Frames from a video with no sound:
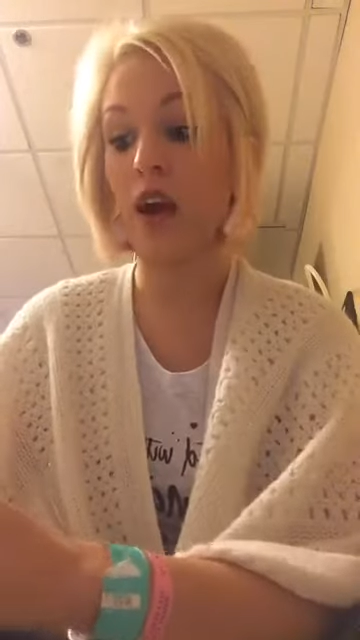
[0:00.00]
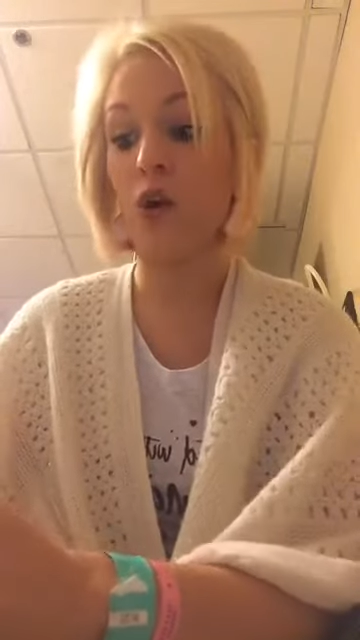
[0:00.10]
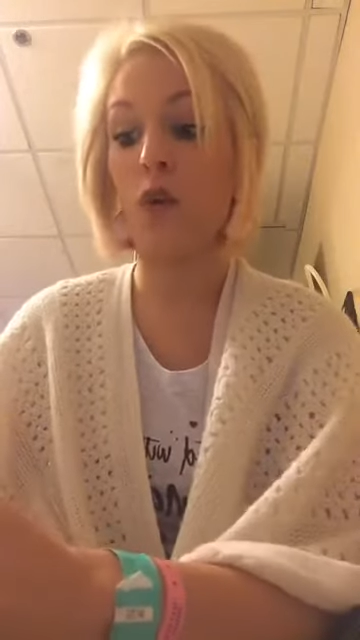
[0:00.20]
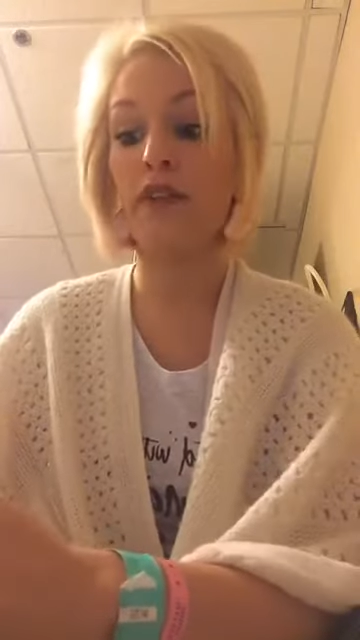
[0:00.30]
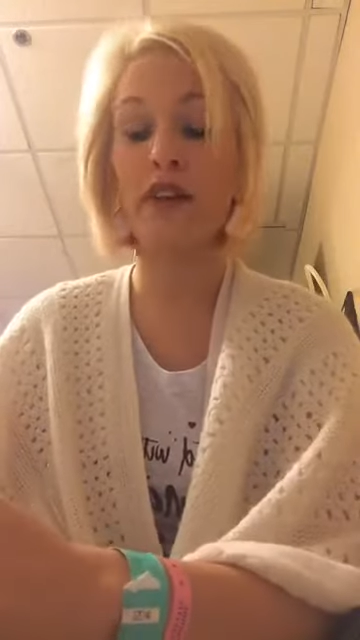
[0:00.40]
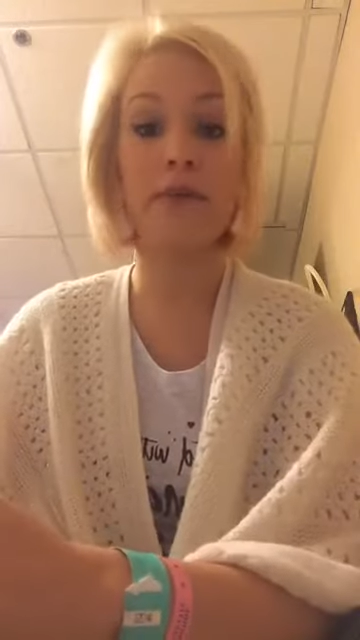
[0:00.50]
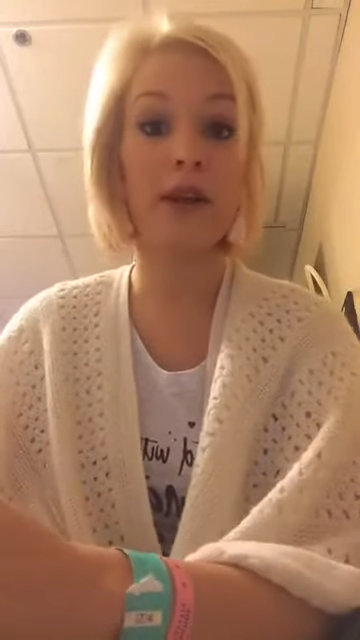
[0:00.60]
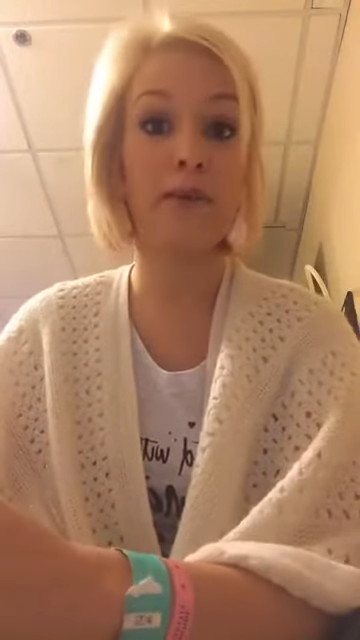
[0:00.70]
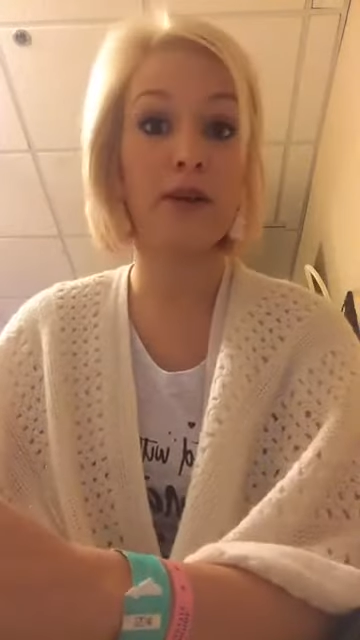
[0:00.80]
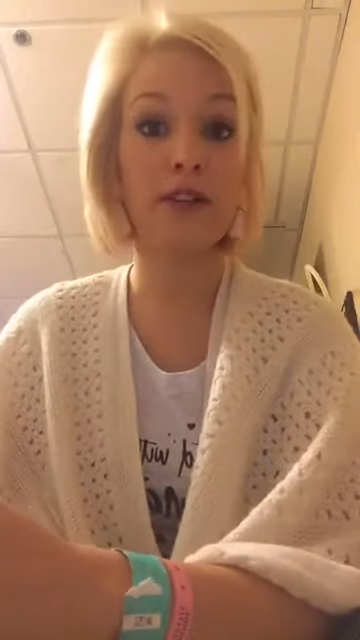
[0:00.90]
whether it be a
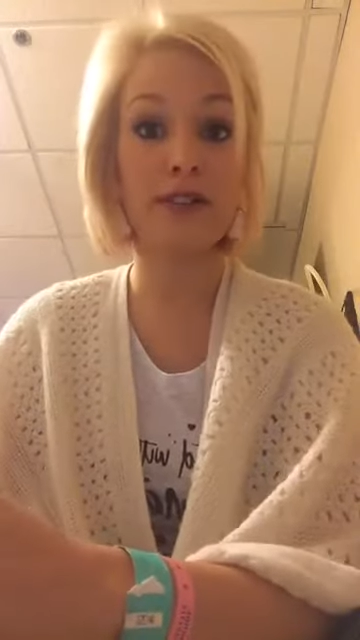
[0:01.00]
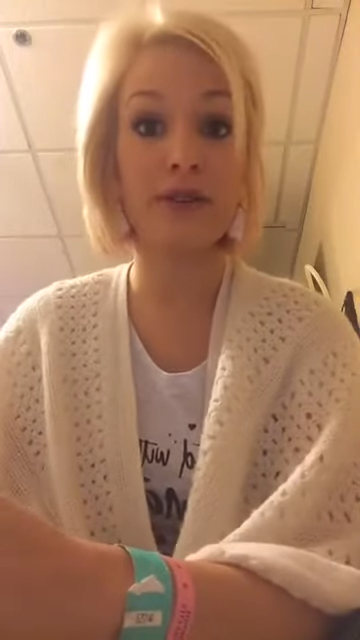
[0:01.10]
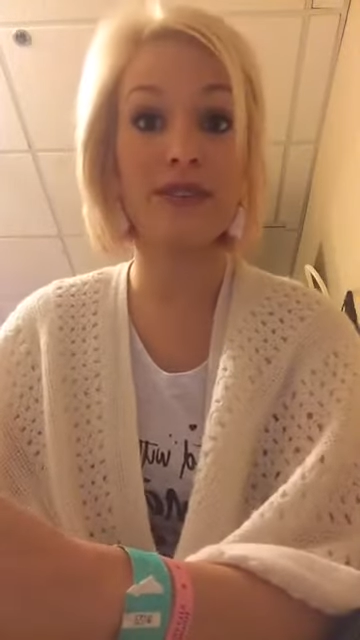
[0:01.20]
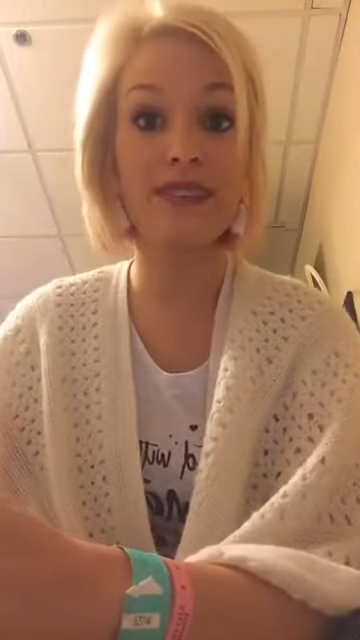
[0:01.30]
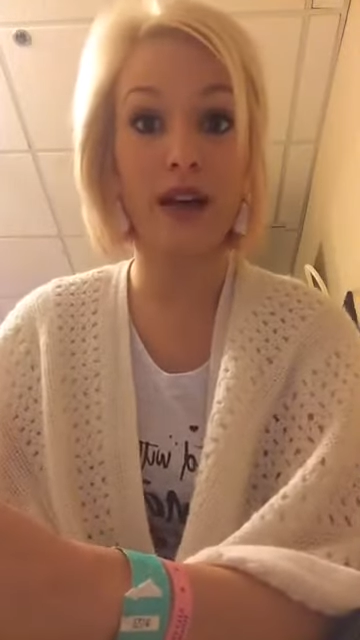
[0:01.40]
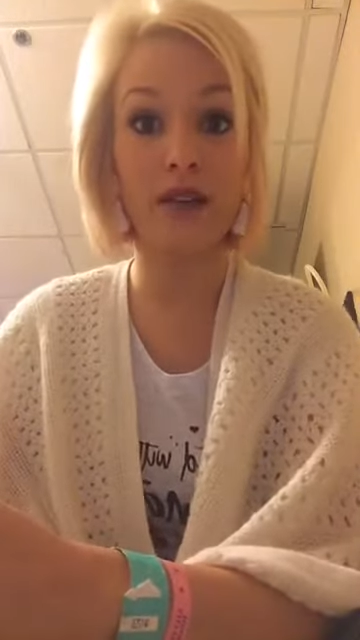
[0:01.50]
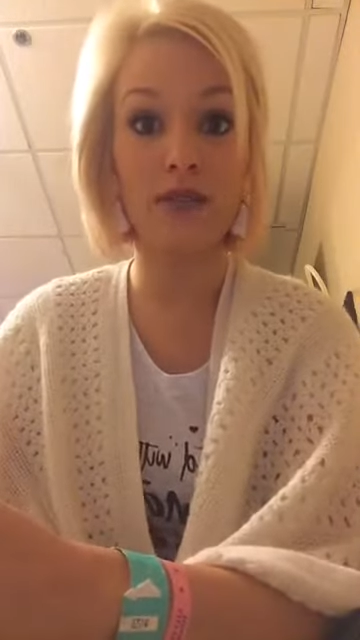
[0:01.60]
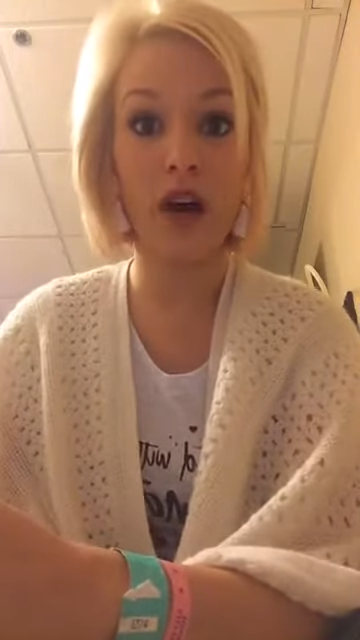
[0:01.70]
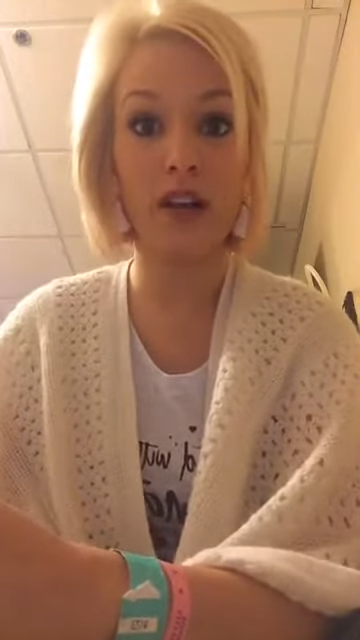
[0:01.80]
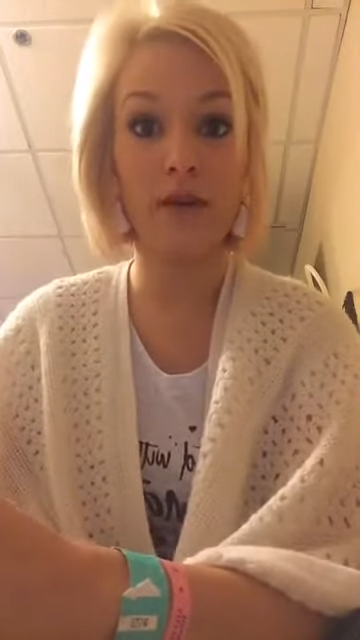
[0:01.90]
personal sales
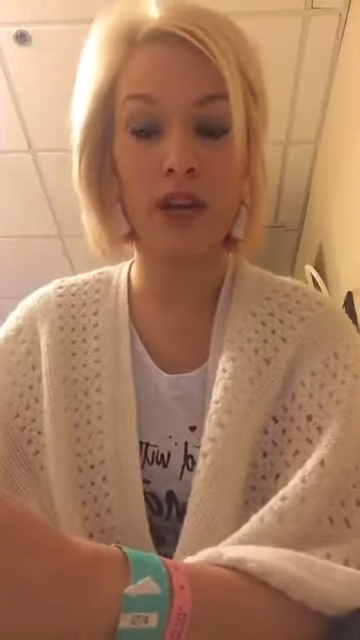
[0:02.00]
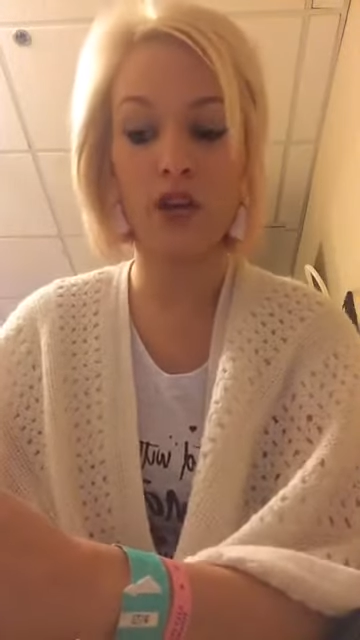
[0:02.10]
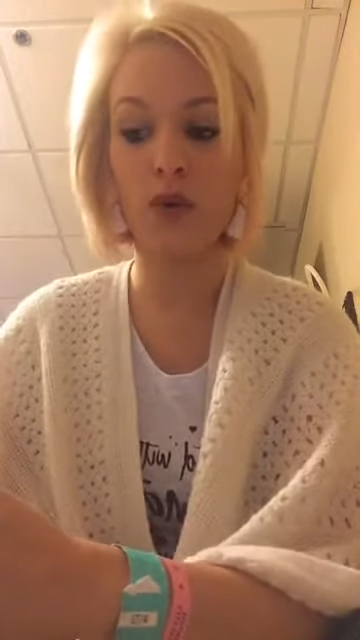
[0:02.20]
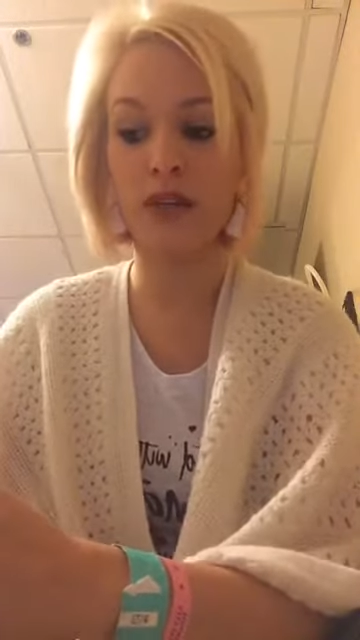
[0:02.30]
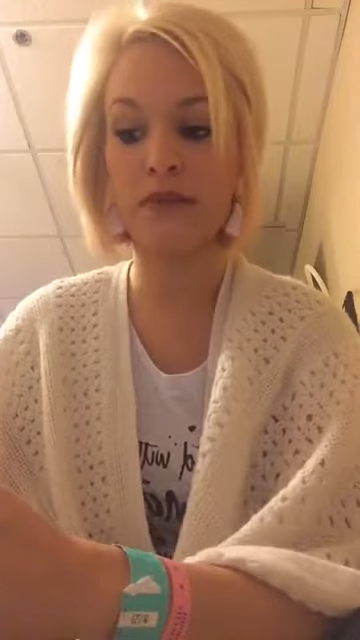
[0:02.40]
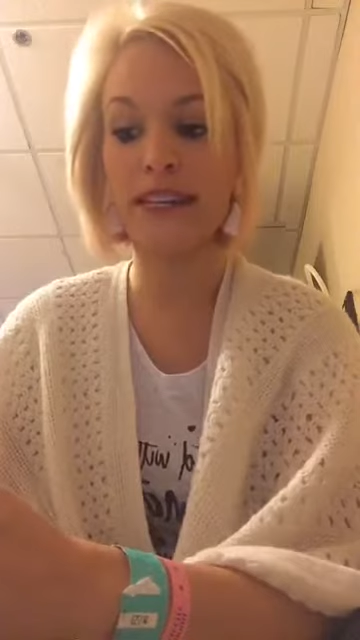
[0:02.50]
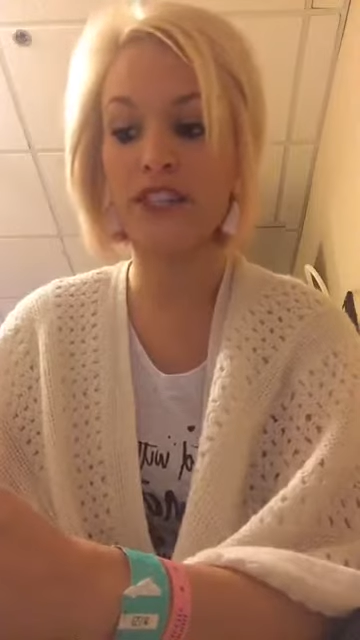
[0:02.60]
volume that you want to reach,